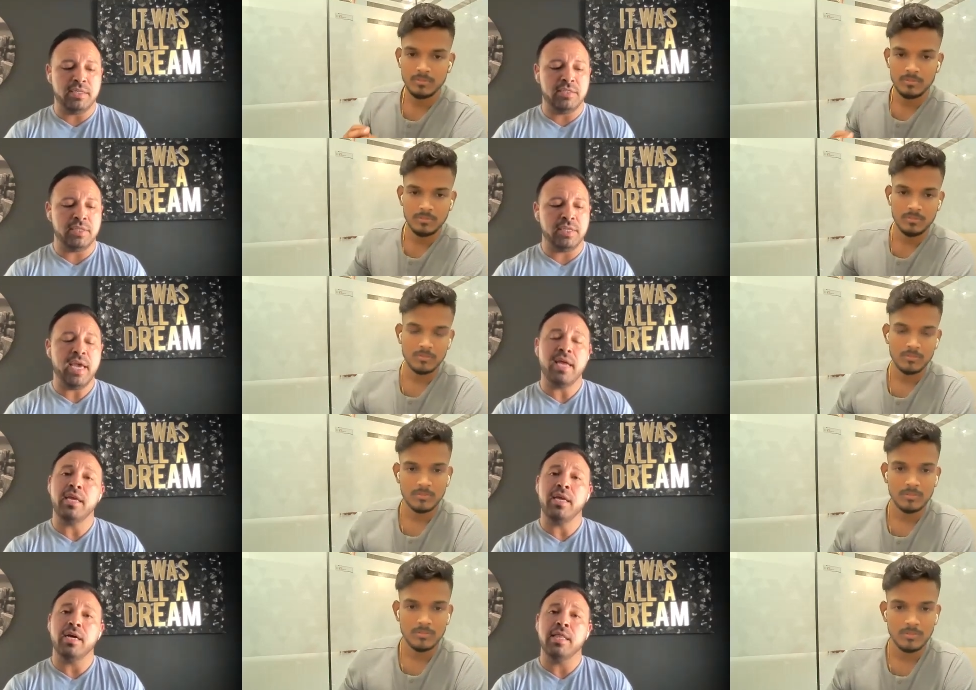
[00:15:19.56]
Speaker 1: is
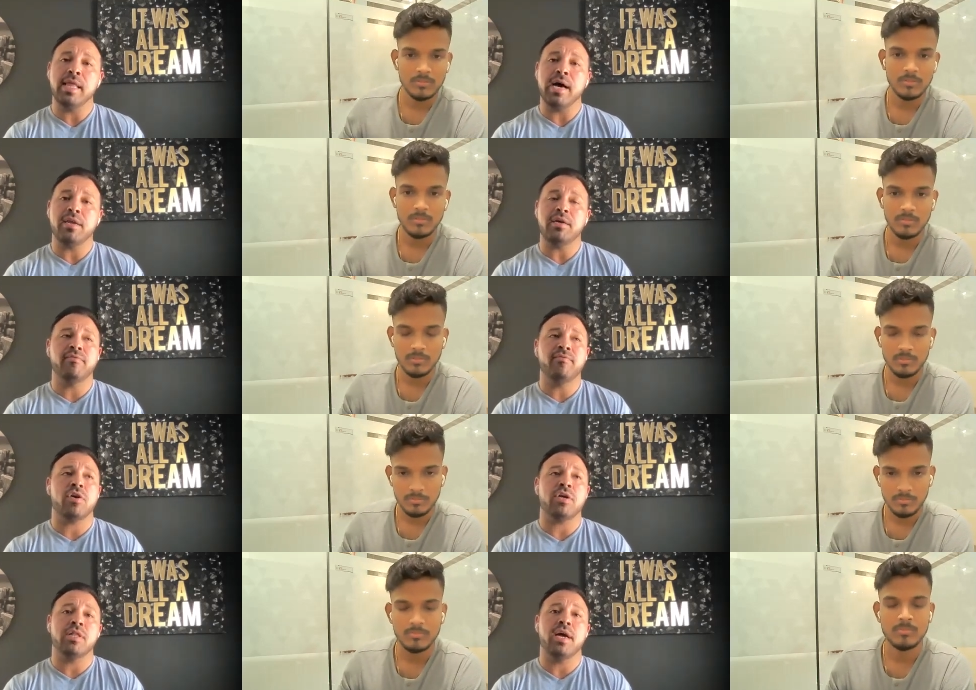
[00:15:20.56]
getting a lot of
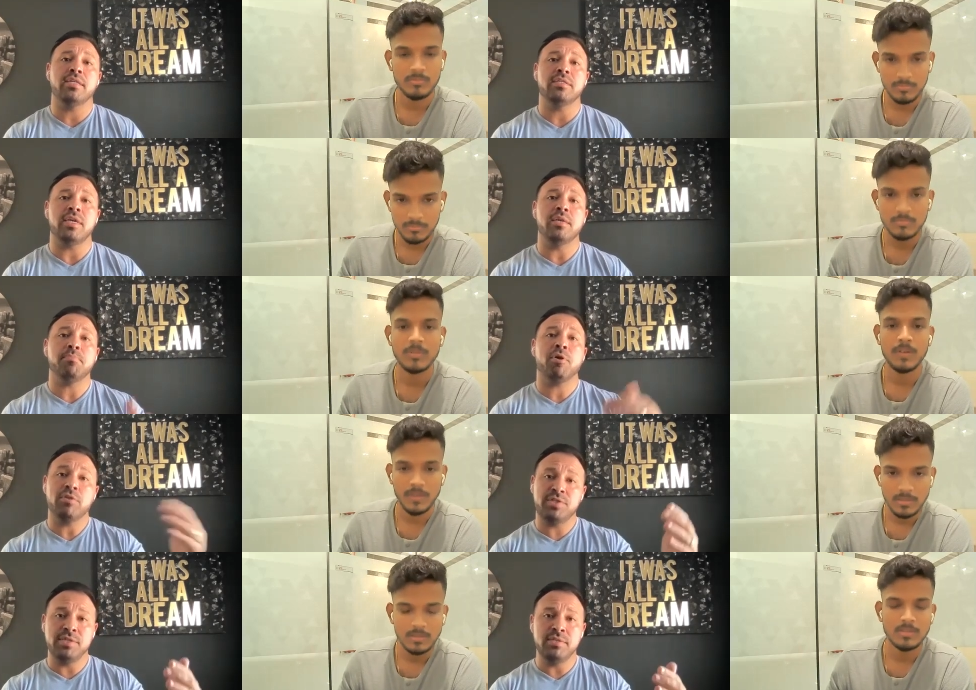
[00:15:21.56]
our clients in
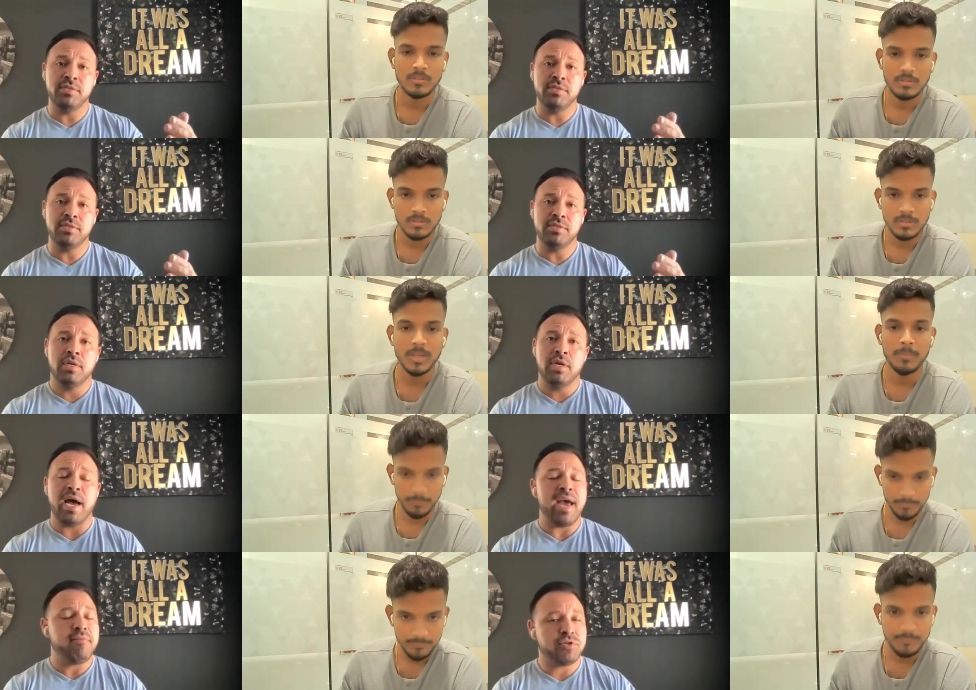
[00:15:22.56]
person. Yep.
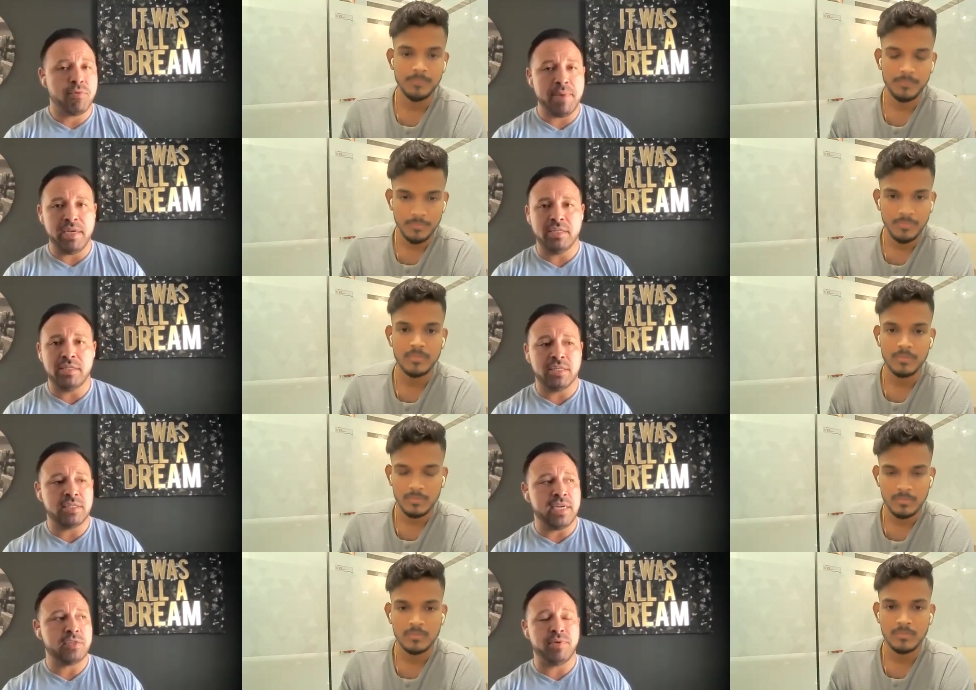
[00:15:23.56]
I have tremendous
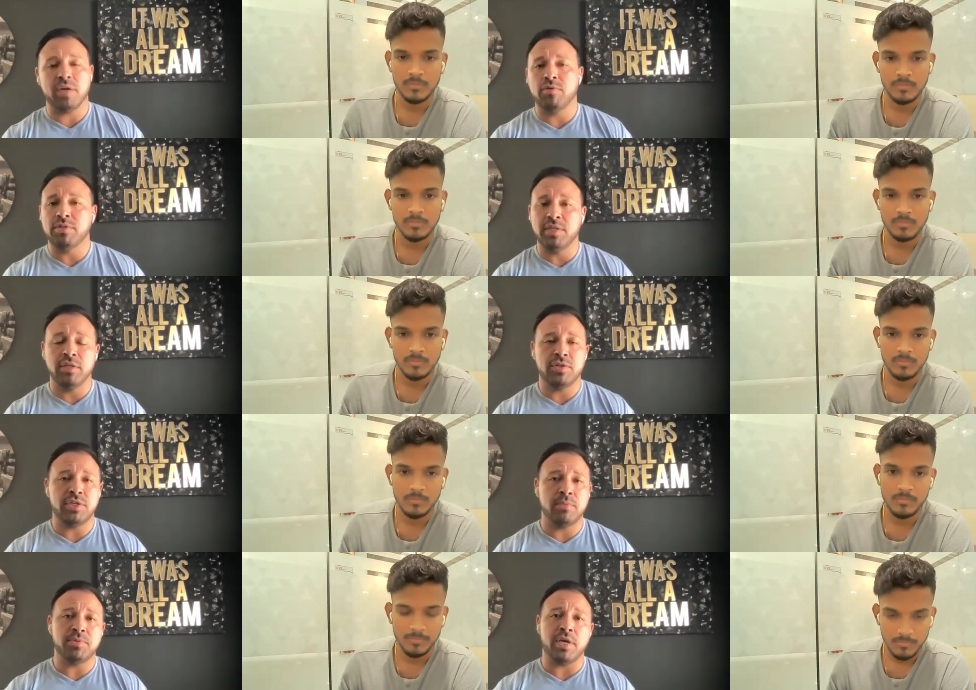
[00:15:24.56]
success when I go to
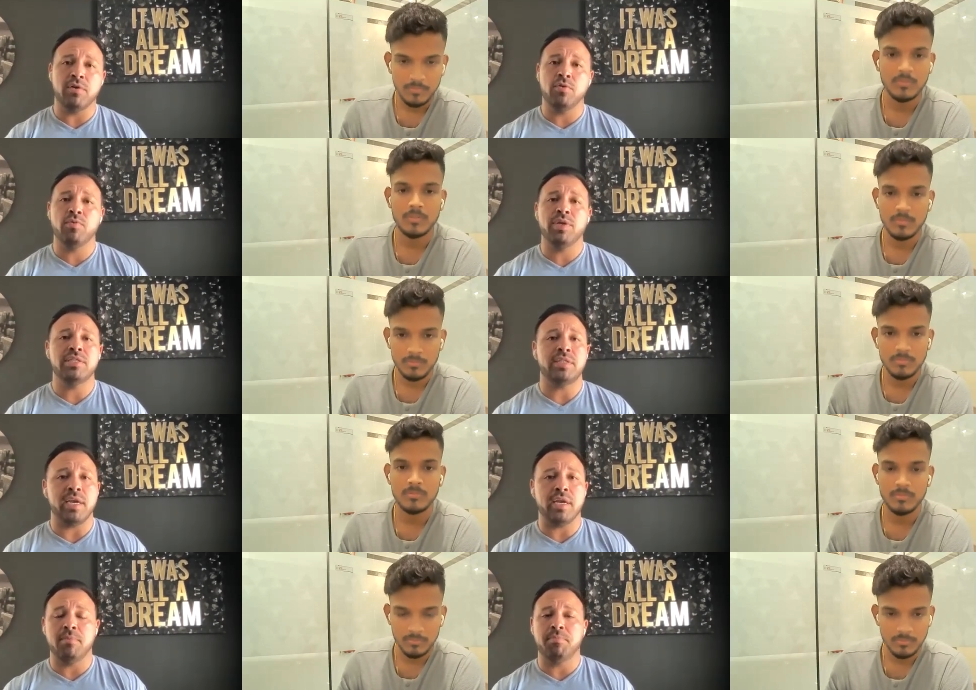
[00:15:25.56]
dealerships, I go to real mm-hmm.
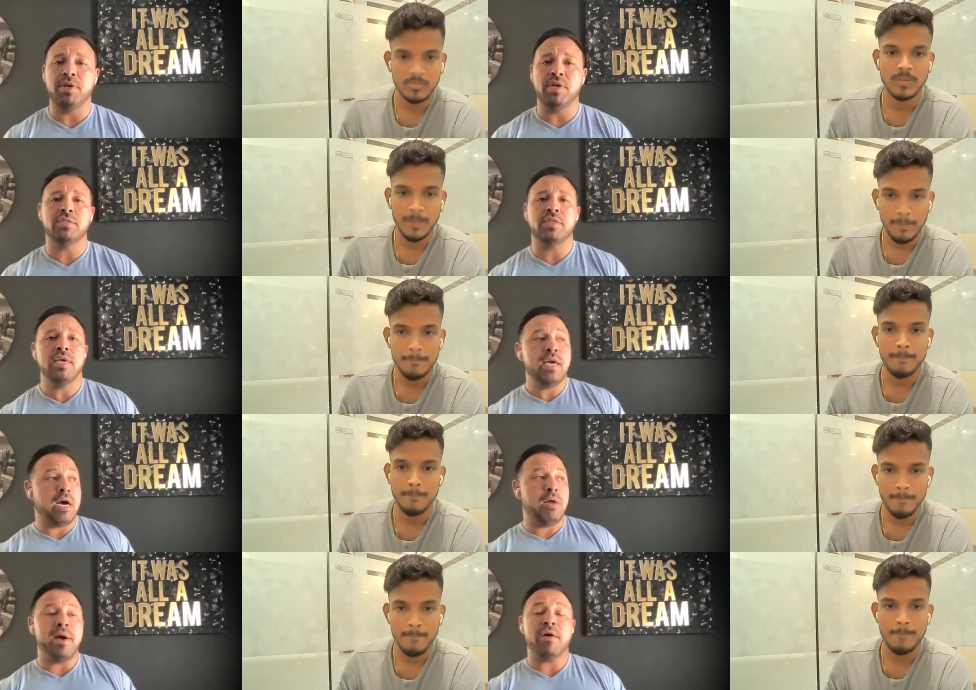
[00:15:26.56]
estate companies,
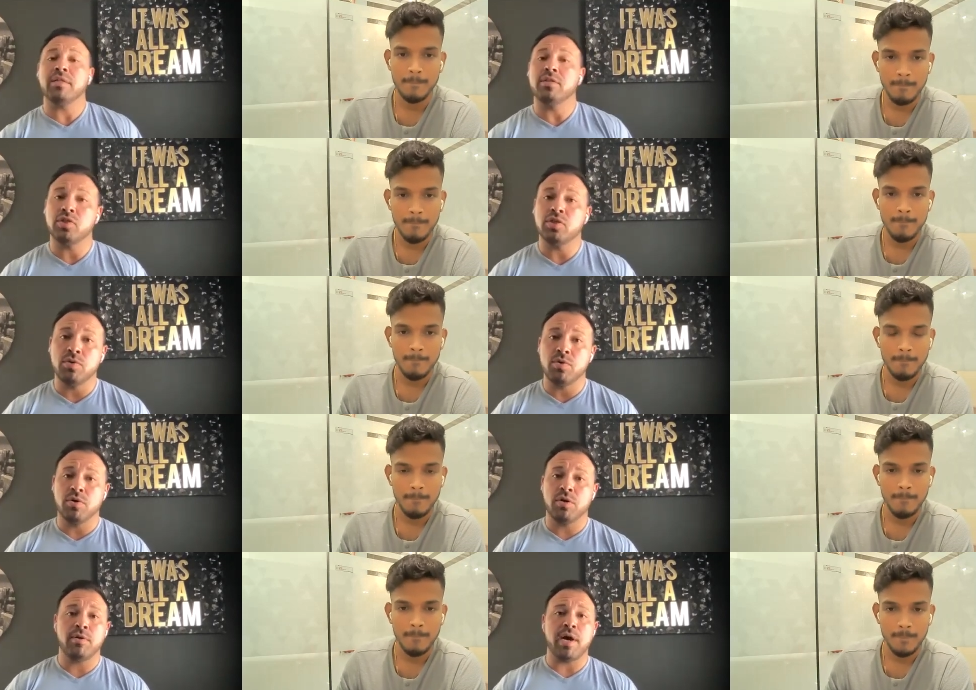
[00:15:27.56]
I'm out at the
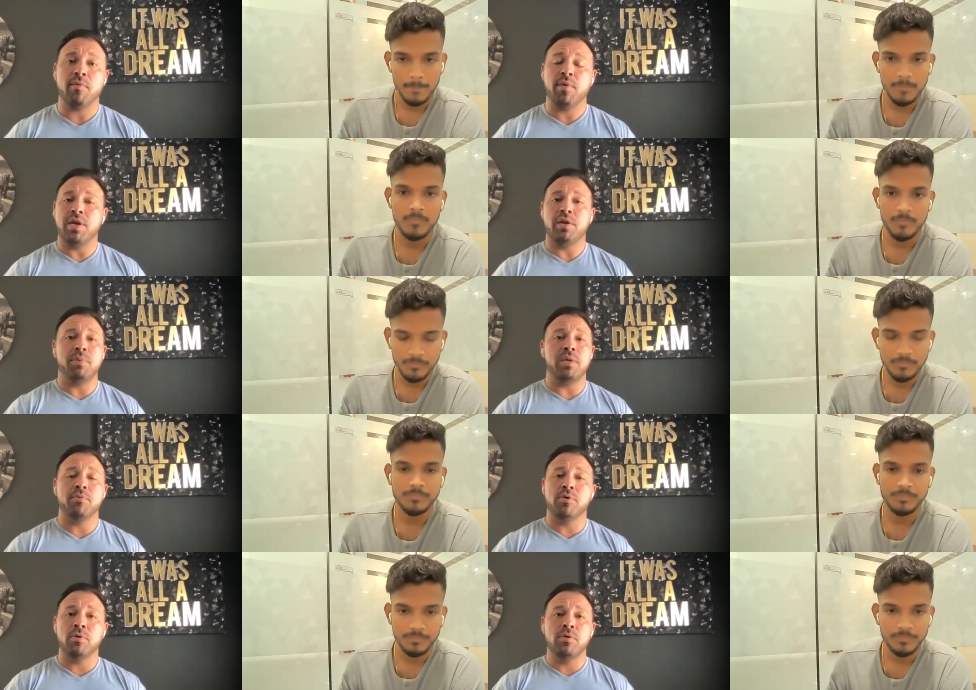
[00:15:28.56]
store, I run into
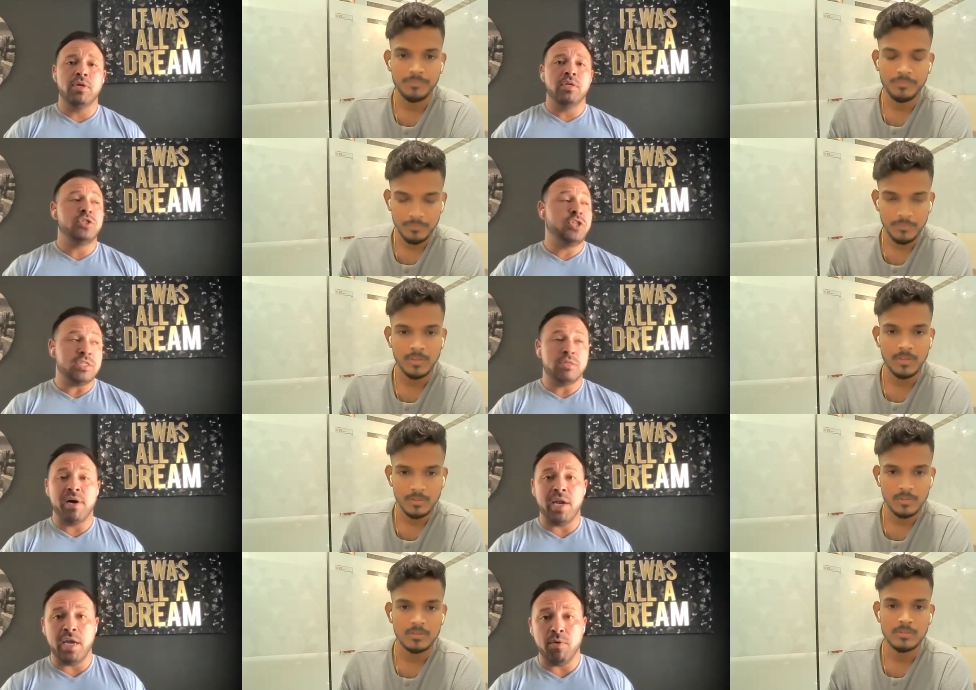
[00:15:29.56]
people just
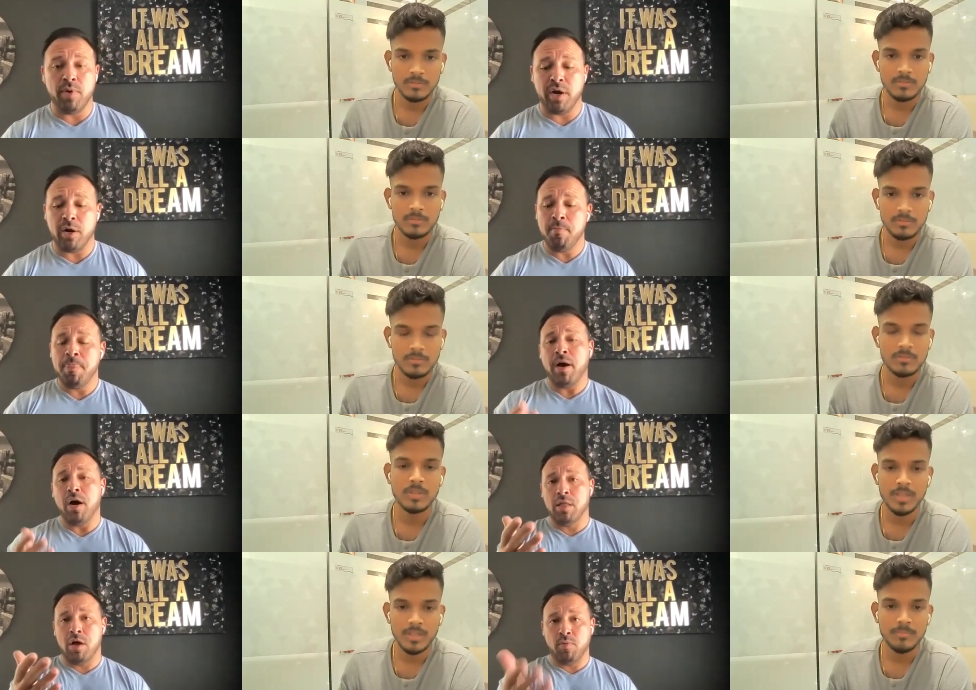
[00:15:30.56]
about anywhere
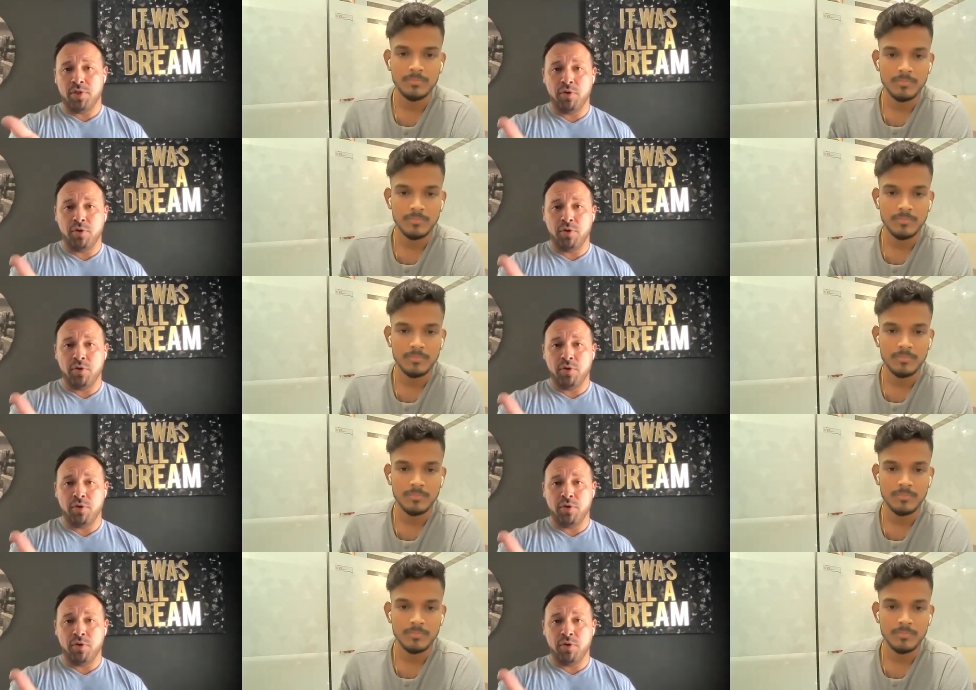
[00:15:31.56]
yeah. along